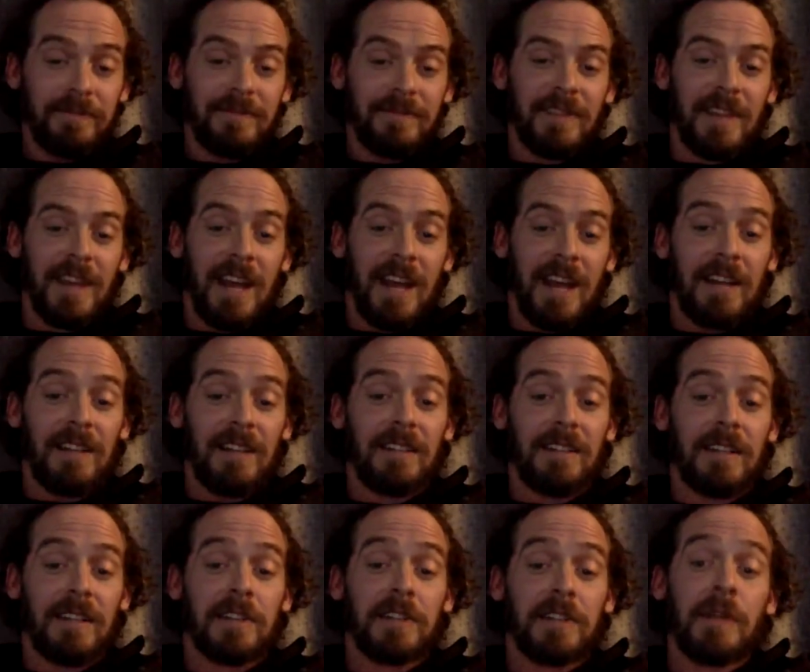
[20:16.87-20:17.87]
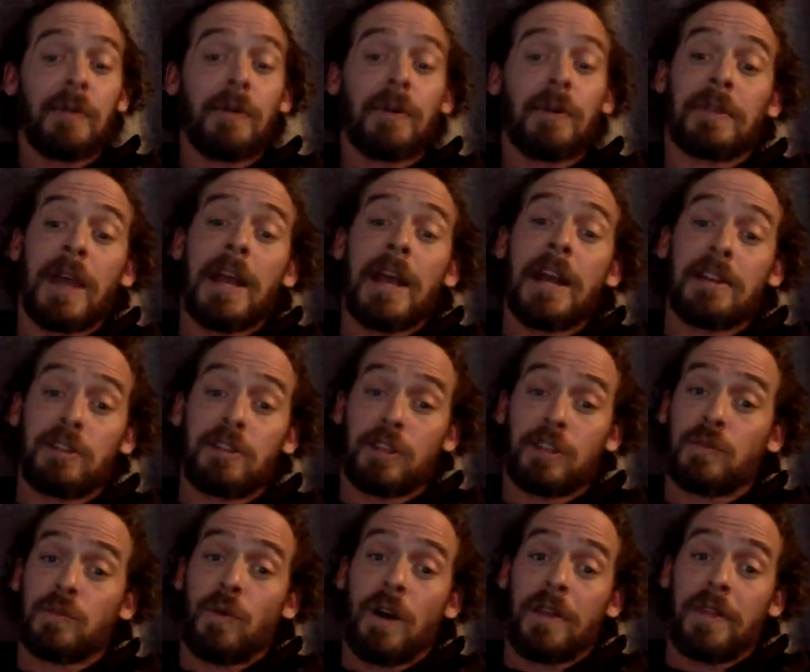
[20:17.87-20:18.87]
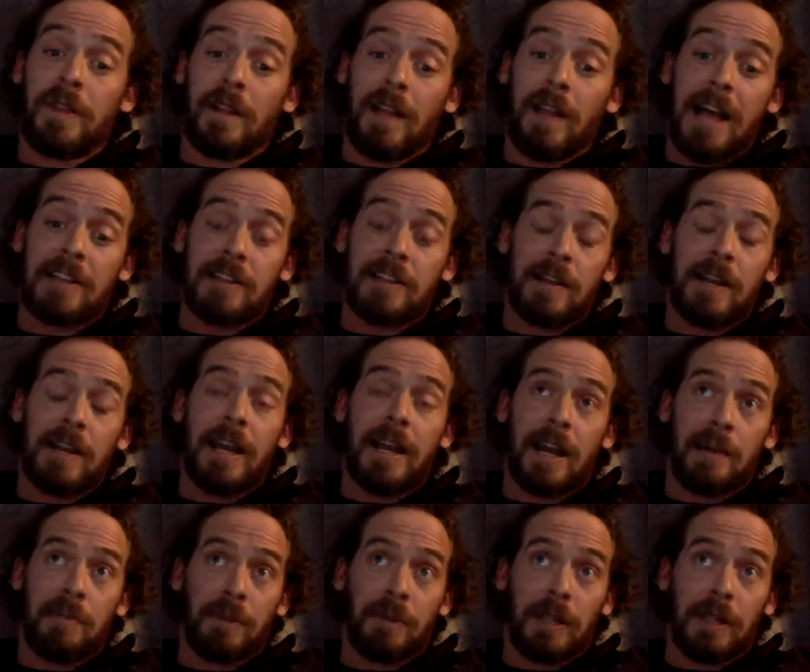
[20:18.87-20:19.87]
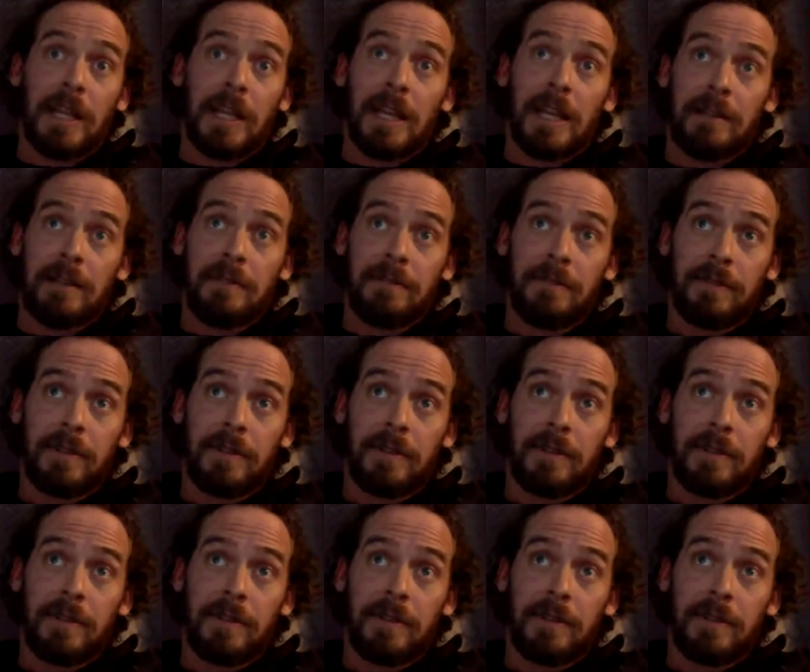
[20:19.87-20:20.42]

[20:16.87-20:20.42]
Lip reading: Yeah, because they had just won the last leg, I believe.